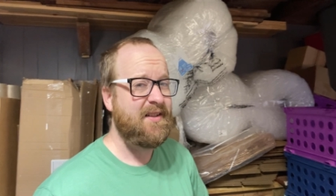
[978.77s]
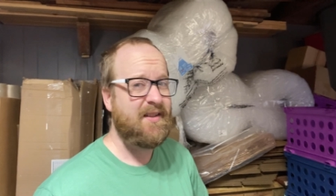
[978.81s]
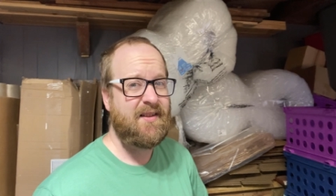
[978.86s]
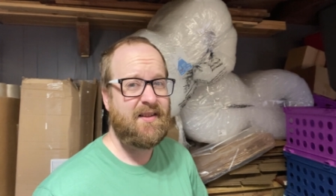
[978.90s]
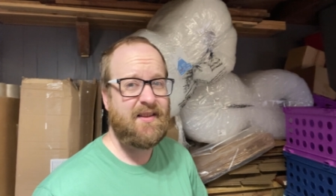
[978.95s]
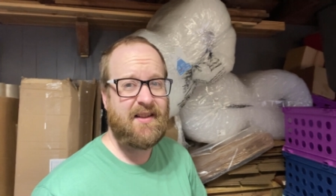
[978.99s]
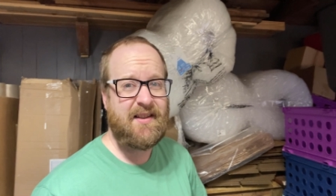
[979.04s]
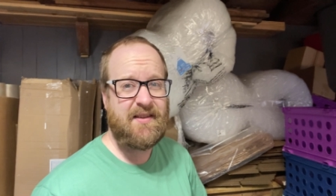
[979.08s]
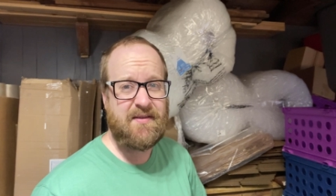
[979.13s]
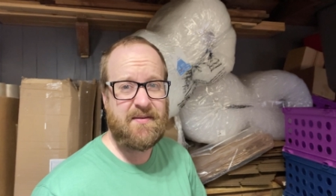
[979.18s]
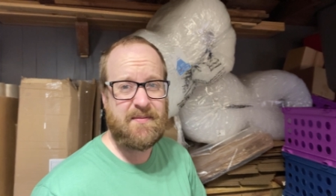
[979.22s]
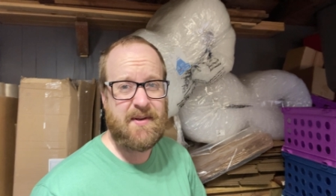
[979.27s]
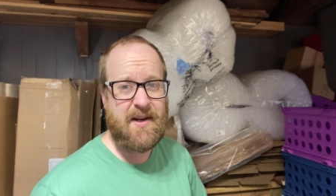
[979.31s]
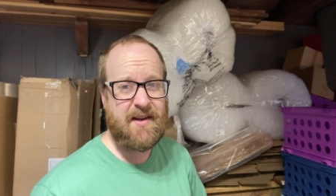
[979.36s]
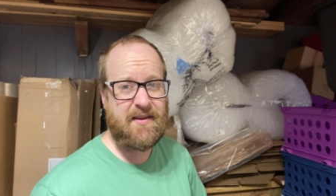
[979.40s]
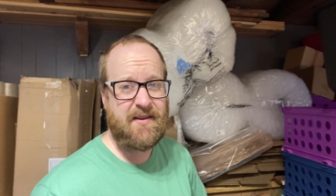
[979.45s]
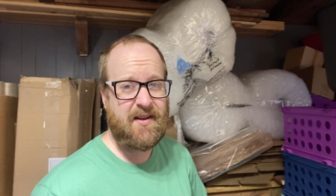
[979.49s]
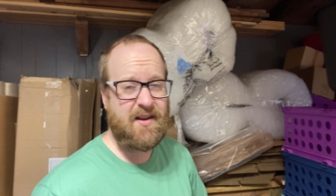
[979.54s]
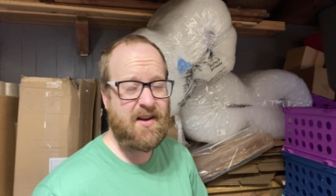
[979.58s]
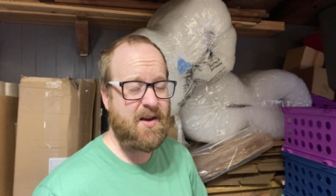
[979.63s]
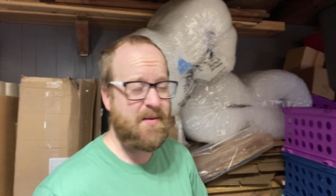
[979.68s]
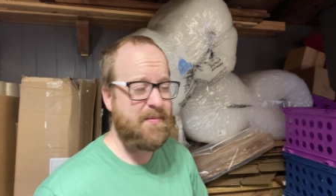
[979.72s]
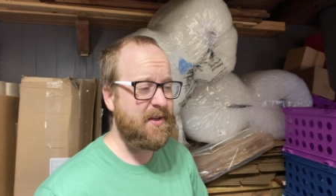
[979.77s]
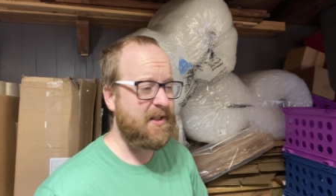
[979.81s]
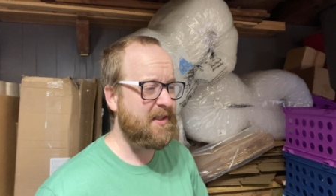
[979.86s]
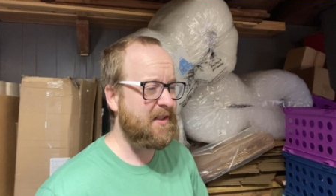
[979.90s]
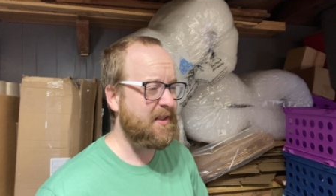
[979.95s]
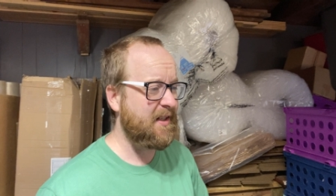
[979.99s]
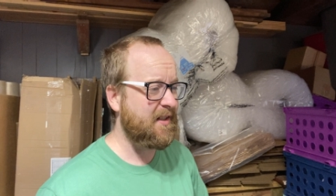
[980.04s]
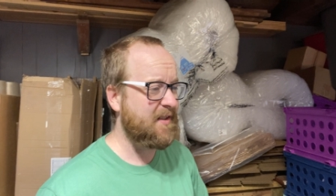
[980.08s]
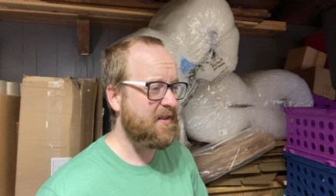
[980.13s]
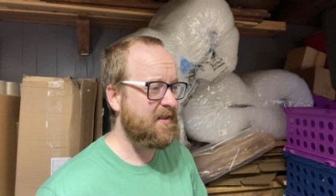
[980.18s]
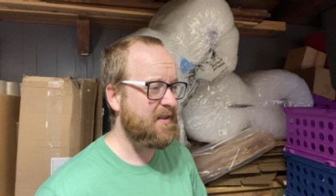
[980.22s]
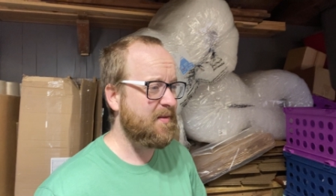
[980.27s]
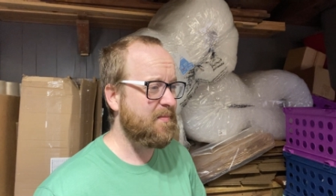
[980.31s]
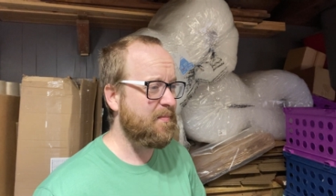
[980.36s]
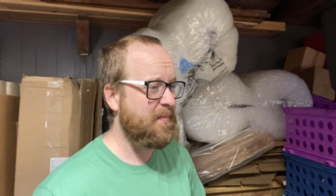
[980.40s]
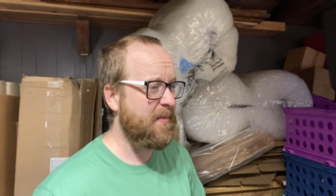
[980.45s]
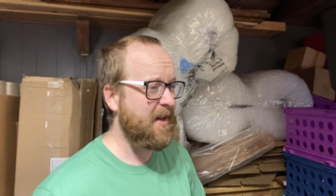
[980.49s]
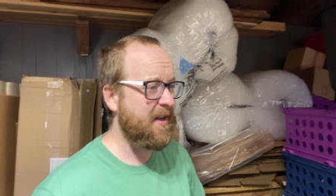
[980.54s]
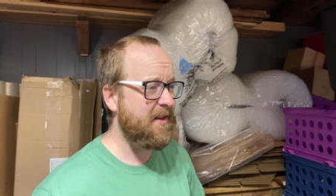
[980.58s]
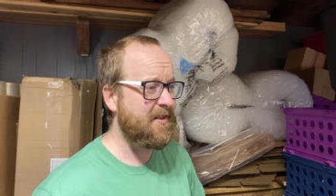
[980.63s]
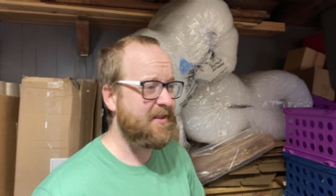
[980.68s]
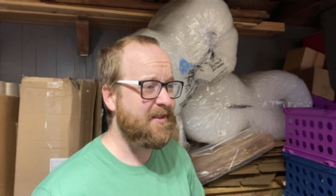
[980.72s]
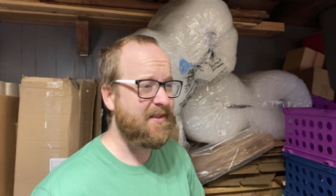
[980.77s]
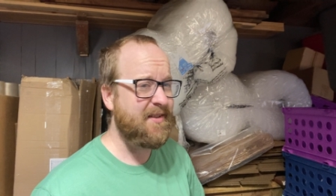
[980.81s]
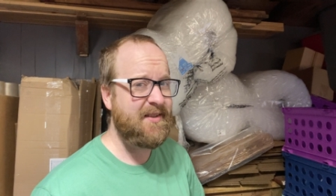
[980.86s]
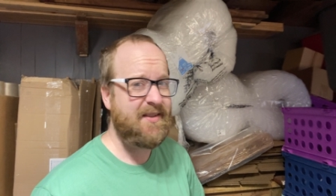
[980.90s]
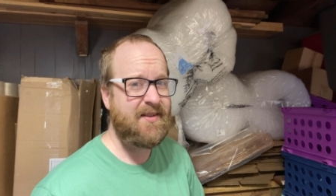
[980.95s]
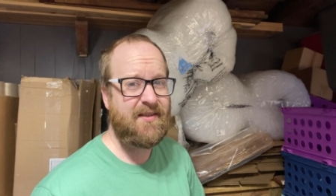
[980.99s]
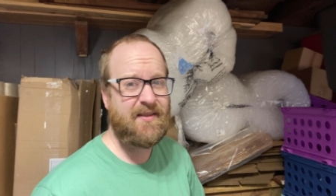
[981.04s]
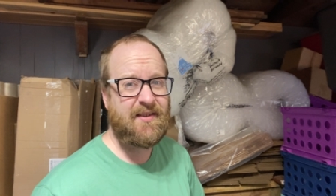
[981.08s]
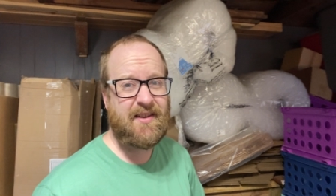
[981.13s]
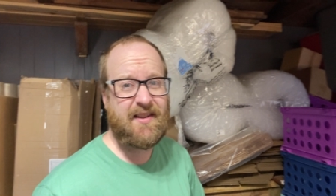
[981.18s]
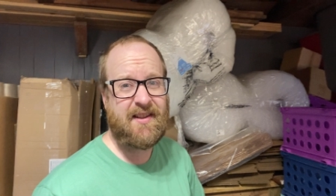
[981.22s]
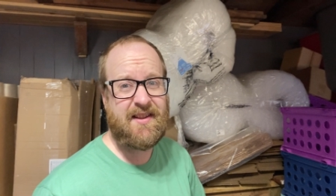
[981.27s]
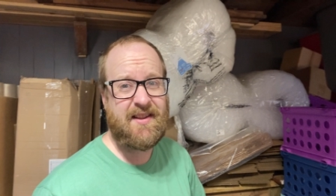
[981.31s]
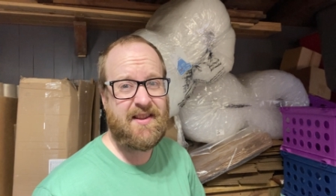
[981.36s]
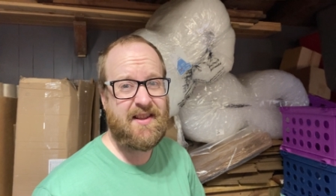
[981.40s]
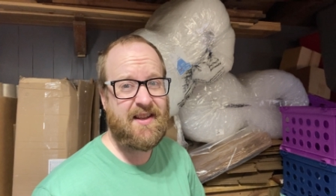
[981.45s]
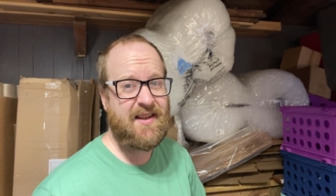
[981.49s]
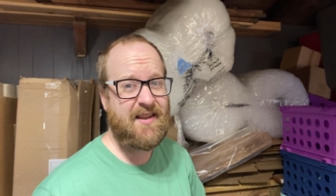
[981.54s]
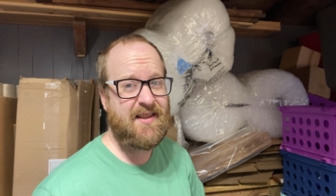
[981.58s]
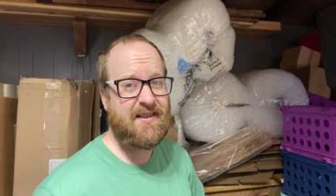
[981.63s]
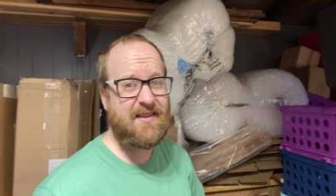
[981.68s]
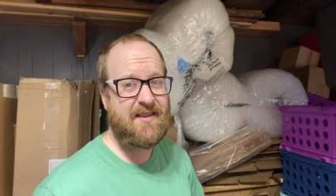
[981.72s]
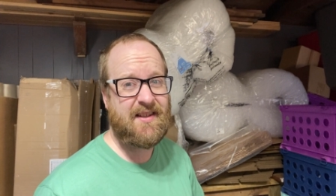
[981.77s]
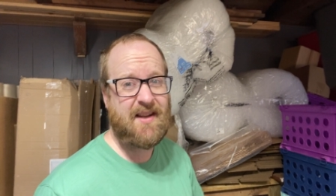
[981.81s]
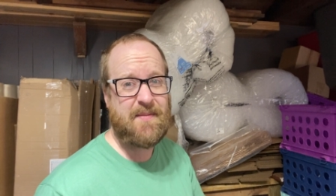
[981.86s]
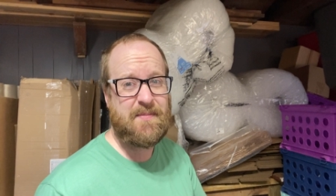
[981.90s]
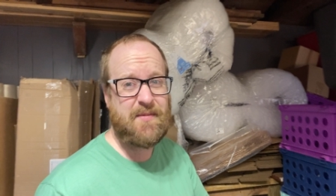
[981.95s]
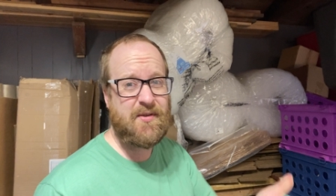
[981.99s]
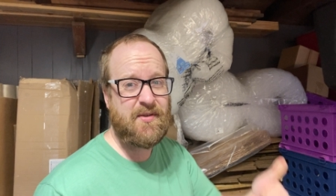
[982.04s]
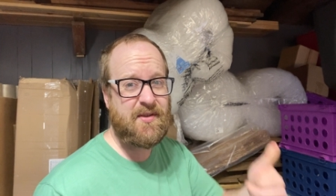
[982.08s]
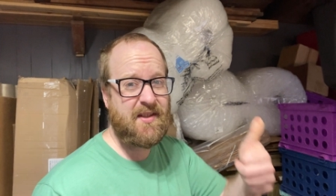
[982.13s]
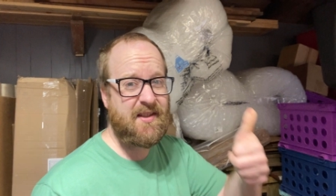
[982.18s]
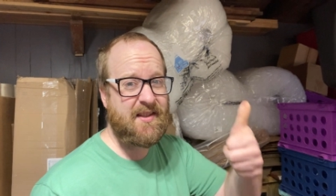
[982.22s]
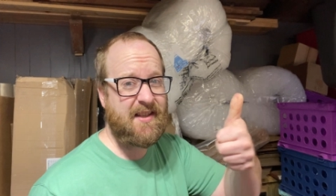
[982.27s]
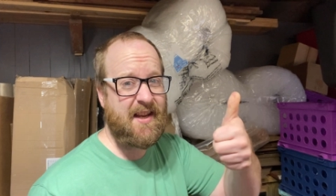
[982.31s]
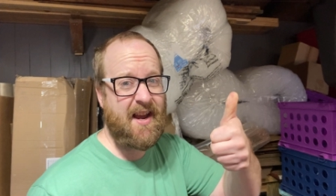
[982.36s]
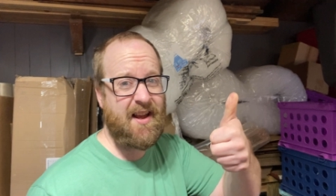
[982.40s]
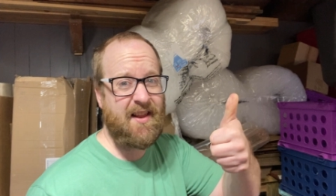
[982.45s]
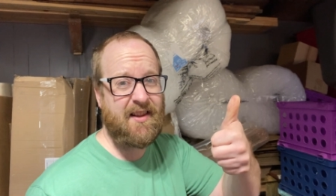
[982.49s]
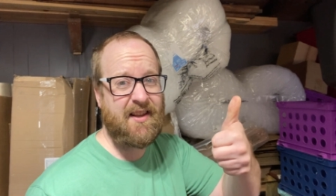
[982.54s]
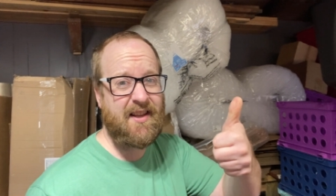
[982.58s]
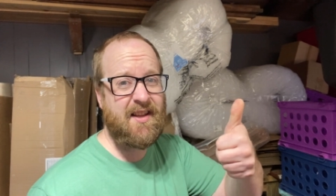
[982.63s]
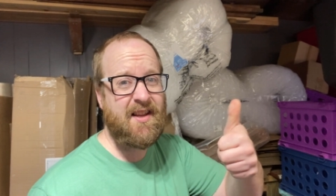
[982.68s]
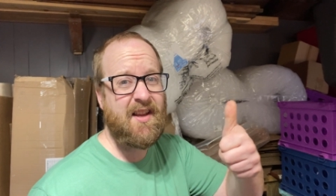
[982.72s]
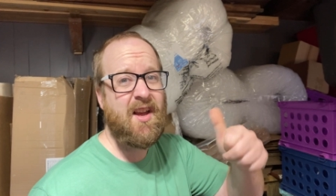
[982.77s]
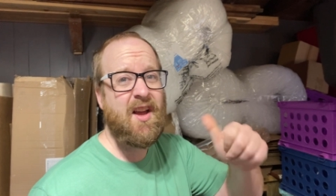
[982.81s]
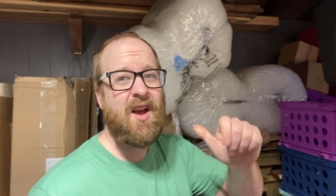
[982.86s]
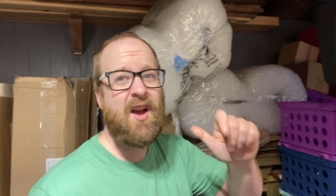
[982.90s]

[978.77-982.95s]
leave them down in the comment section. But really the thing is, I'm using Scoutly.